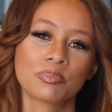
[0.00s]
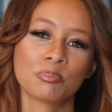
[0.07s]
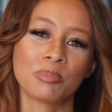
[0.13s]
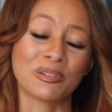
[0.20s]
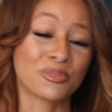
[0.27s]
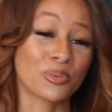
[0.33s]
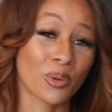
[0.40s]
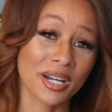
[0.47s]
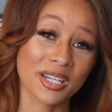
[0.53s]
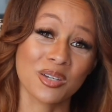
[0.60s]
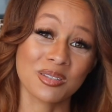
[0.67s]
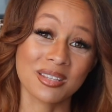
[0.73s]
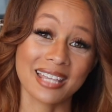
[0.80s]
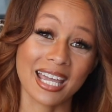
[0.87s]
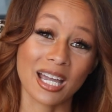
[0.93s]
Before
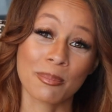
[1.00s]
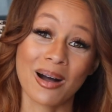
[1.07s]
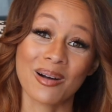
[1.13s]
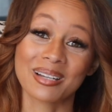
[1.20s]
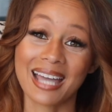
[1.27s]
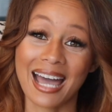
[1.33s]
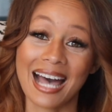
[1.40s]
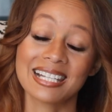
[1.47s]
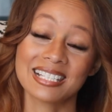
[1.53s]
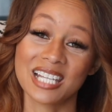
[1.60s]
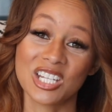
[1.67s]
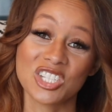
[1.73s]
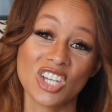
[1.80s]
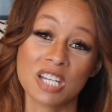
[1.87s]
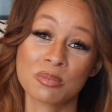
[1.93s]
you think about
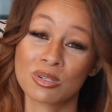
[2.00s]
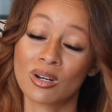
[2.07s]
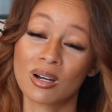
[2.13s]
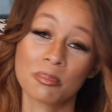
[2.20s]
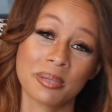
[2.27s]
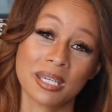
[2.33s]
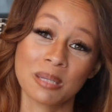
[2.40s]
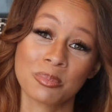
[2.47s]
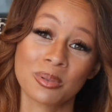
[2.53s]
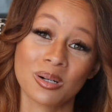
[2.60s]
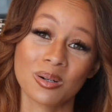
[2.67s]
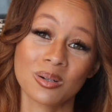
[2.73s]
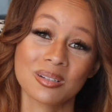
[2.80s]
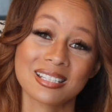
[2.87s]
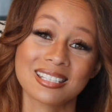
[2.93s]
casting judgment on
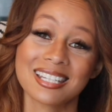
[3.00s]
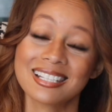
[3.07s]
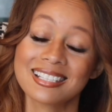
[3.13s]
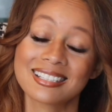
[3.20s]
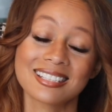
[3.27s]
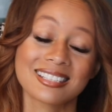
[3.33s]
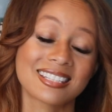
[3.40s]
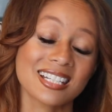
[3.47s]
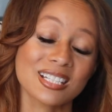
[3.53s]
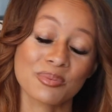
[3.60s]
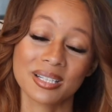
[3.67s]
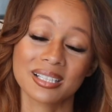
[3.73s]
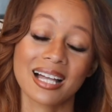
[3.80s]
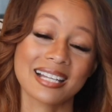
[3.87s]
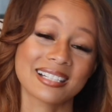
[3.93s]
people, just
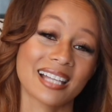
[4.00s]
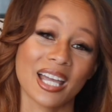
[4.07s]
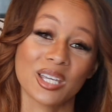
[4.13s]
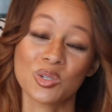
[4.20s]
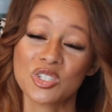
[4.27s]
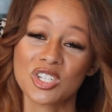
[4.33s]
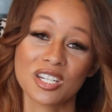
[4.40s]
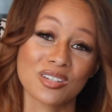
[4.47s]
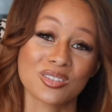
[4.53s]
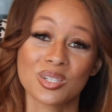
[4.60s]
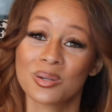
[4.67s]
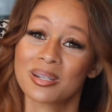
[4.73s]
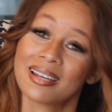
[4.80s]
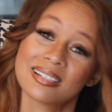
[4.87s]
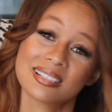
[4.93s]
realize that you shouldn't
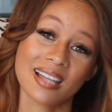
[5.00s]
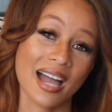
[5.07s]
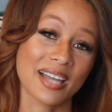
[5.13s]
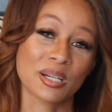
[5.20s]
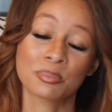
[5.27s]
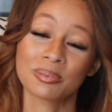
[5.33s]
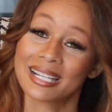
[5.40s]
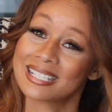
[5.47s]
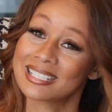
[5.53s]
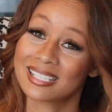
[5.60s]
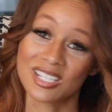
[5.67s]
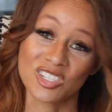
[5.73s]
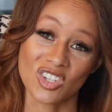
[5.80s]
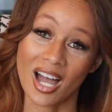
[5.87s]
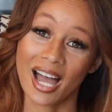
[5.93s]
do it. It's not your place
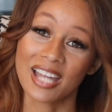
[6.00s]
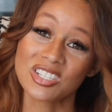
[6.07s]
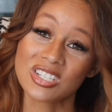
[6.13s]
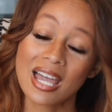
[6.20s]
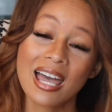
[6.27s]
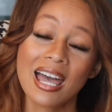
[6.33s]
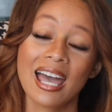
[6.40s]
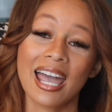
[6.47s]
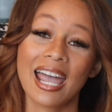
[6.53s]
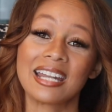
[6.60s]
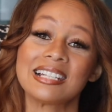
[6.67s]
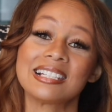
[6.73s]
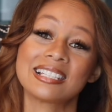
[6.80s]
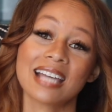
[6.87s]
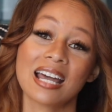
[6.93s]
to judge.
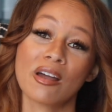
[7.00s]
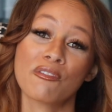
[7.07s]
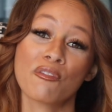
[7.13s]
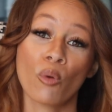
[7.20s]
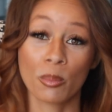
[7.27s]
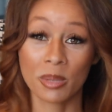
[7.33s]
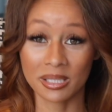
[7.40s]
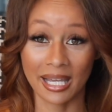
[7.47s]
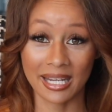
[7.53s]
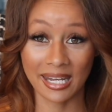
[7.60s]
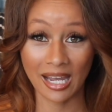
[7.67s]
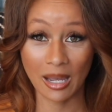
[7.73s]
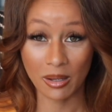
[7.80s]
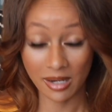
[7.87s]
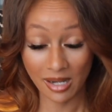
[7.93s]
And instead of
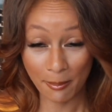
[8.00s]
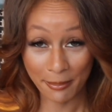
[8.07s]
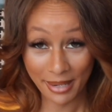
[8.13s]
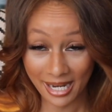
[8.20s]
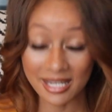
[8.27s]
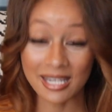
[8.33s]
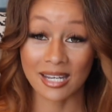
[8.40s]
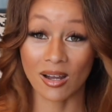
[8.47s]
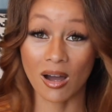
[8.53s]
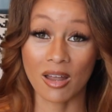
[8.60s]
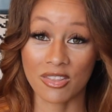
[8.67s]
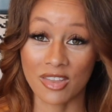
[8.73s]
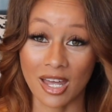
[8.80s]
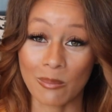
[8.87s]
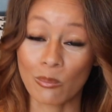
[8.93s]
formulating an opinion
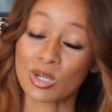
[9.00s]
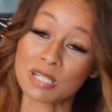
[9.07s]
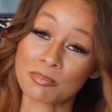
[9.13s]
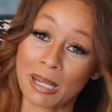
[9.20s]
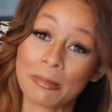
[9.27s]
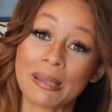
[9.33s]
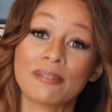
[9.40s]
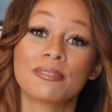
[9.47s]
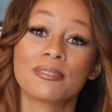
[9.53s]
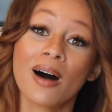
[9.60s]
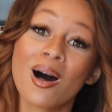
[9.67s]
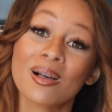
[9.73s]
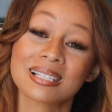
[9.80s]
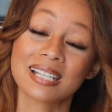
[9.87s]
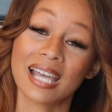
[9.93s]
on them, which may be
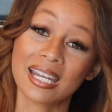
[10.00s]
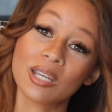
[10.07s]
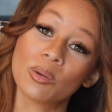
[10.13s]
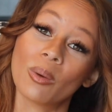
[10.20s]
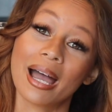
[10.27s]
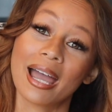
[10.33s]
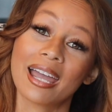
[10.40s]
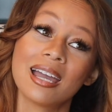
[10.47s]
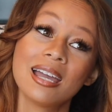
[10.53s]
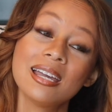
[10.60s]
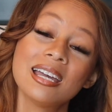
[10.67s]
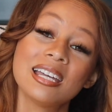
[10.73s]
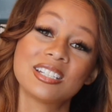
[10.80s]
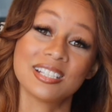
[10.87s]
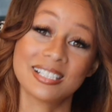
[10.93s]
false
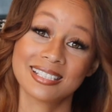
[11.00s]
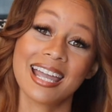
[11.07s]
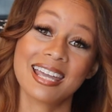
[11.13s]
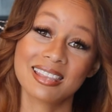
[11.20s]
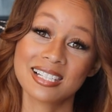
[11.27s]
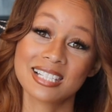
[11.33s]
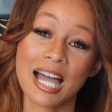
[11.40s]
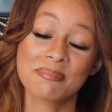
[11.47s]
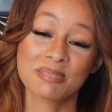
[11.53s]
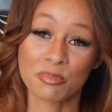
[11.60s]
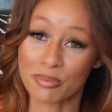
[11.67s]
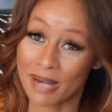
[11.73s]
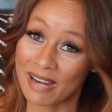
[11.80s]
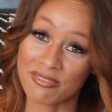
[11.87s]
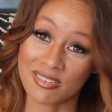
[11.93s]
anyway, just take the time to
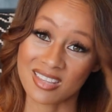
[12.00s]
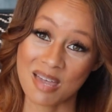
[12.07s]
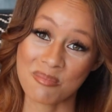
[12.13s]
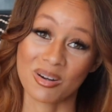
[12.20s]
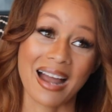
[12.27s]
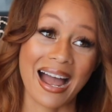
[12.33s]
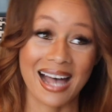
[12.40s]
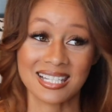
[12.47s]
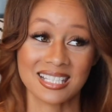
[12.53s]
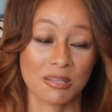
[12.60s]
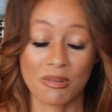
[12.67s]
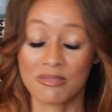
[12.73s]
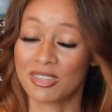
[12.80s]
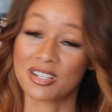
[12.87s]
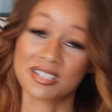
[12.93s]
pray for them or ask
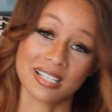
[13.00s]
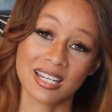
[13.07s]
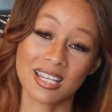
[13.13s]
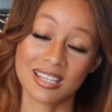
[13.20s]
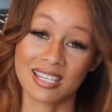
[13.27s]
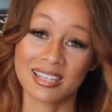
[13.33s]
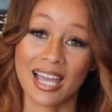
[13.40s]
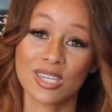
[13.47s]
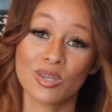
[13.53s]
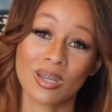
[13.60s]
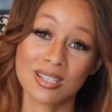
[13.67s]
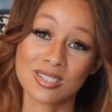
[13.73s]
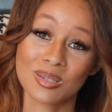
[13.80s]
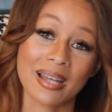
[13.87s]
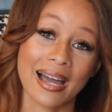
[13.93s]
them if there's anything that you
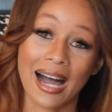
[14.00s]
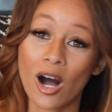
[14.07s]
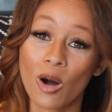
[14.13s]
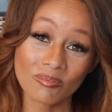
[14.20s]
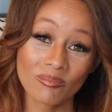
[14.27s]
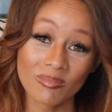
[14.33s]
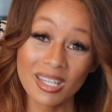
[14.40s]
can do to help.